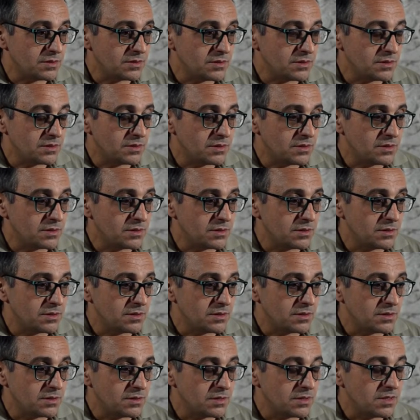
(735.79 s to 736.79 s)

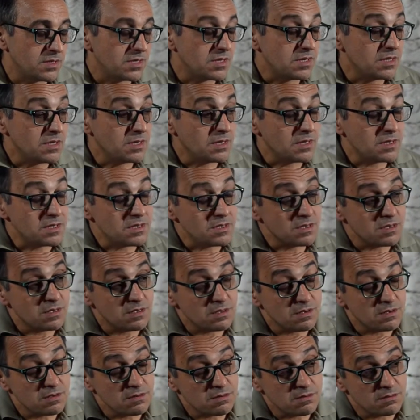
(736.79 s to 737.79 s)

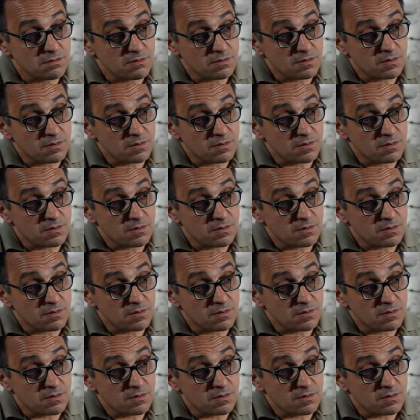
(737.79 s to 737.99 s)
[no speech]